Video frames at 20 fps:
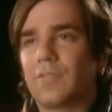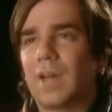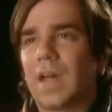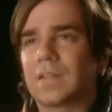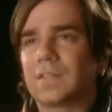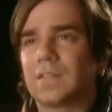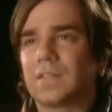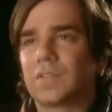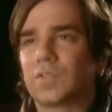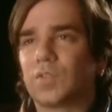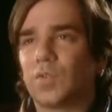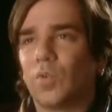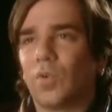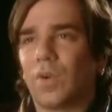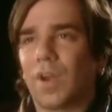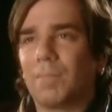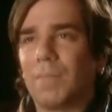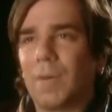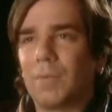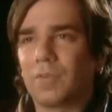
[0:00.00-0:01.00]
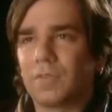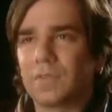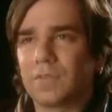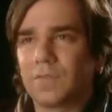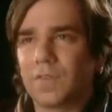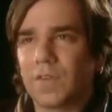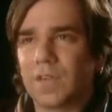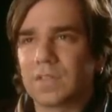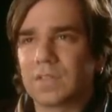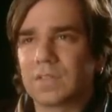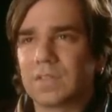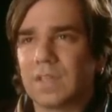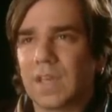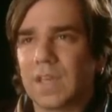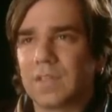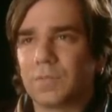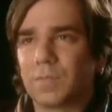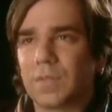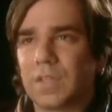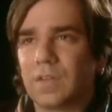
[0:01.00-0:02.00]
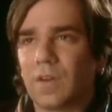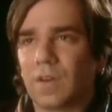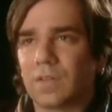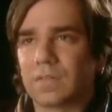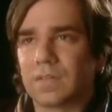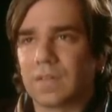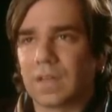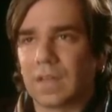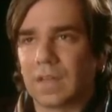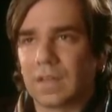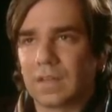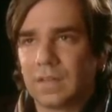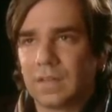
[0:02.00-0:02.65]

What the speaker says: acted at all. I remember on the first day that we got there,